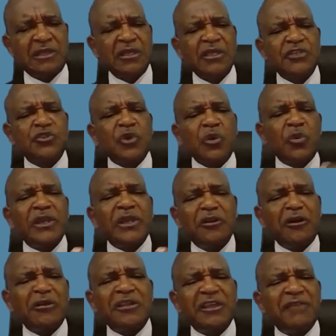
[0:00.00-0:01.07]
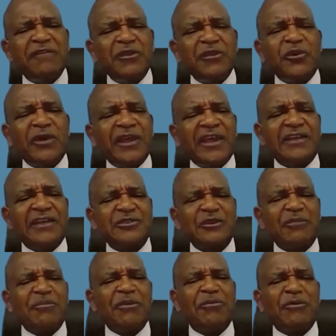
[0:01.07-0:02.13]
So we're not giving you air.
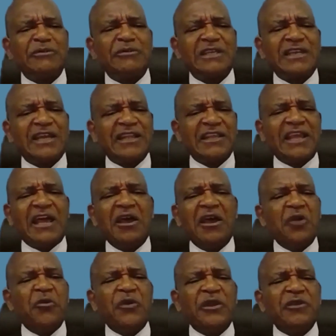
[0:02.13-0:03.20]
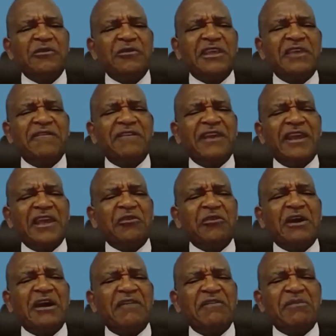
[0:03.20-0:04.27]
Some people will say that, yeah, when you give air, you
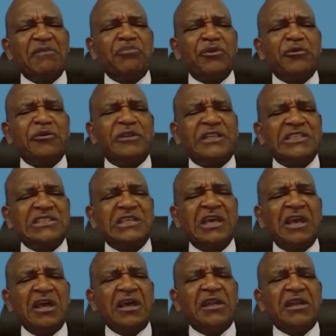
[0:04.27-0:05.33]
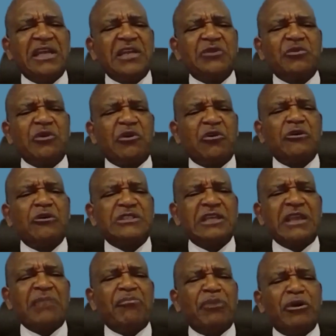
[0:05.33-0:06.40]
have impurities that will cause
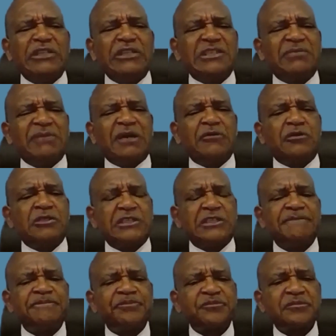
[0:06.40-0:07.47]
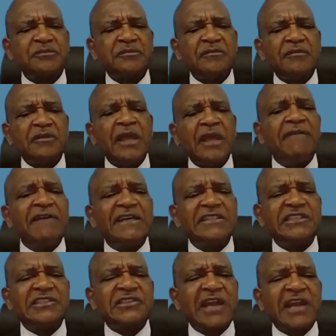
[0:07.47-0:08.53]
embolism and this. Have I
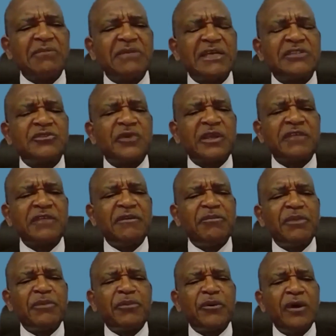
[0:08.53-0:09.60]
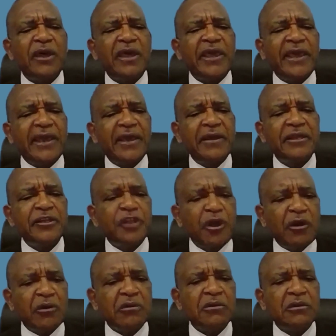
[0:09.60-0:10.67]
described that you are giving people air?
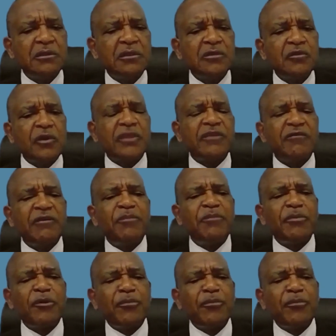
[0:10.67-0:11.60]
No. You're giving people